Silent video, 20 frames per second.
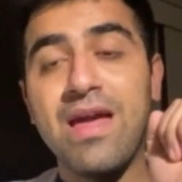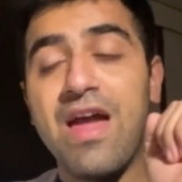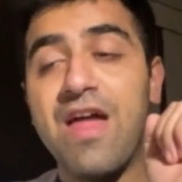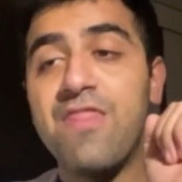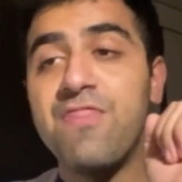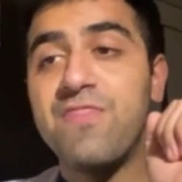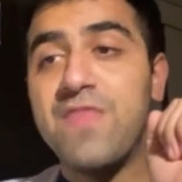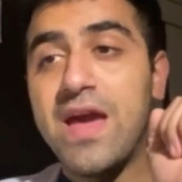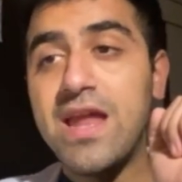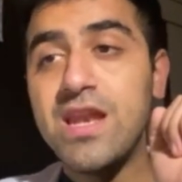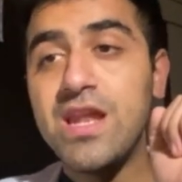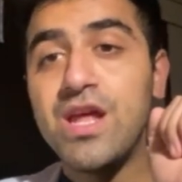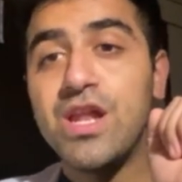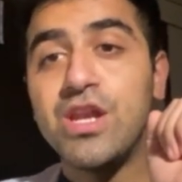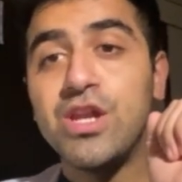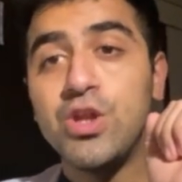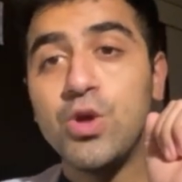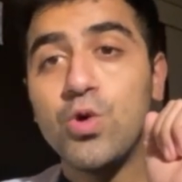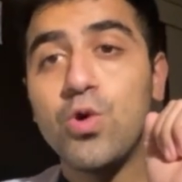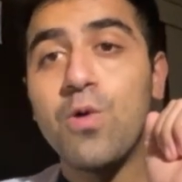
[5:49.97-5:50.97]
And then
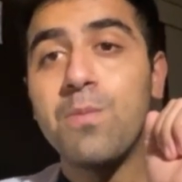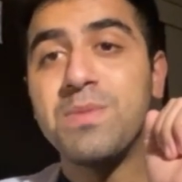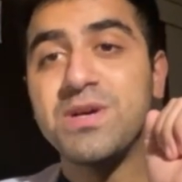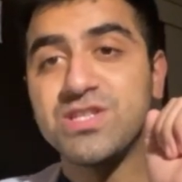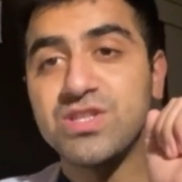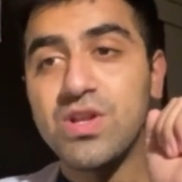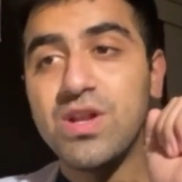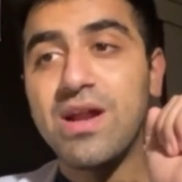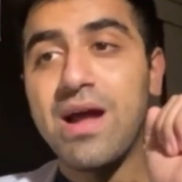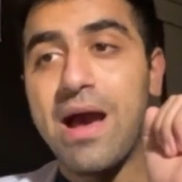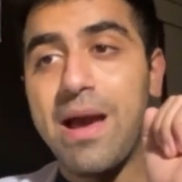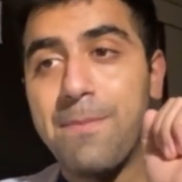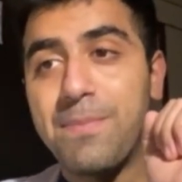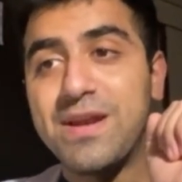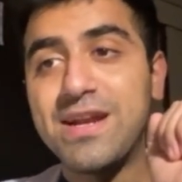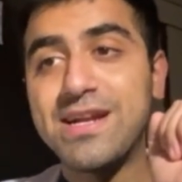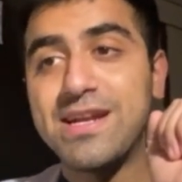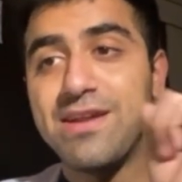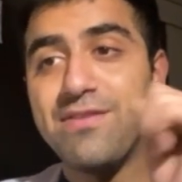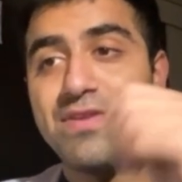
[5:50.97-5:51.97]
neuromuscular
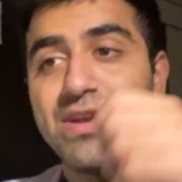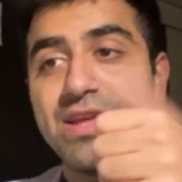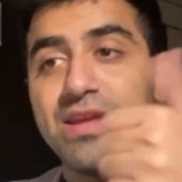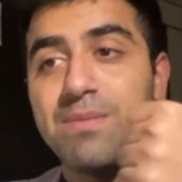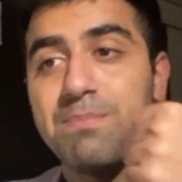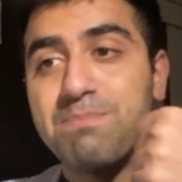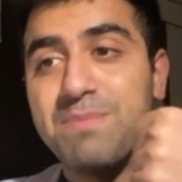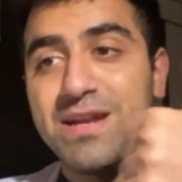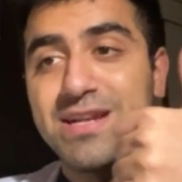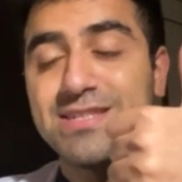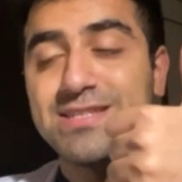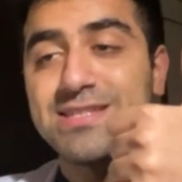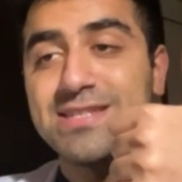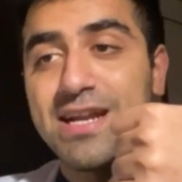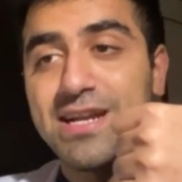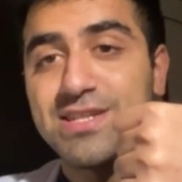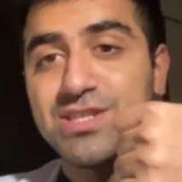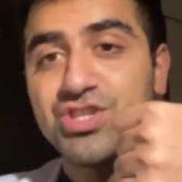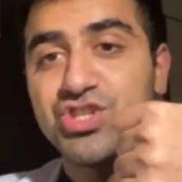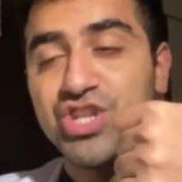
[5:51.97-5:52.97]
hyperactivity. Mental
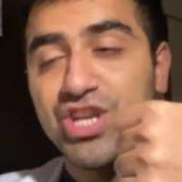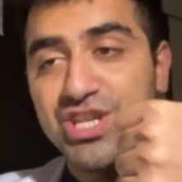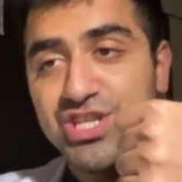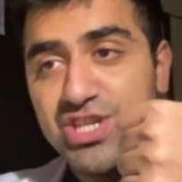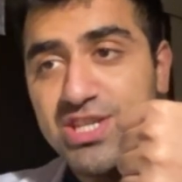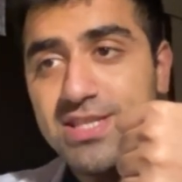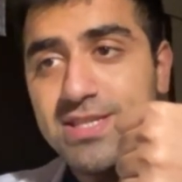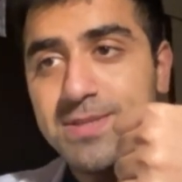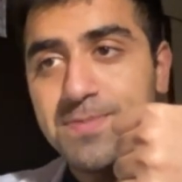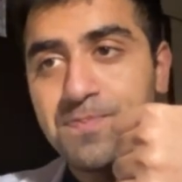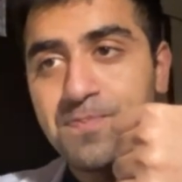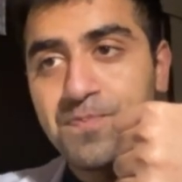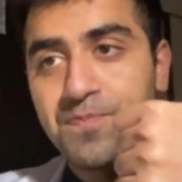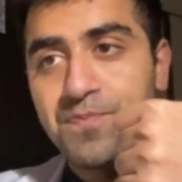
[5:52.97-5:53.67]
status changes,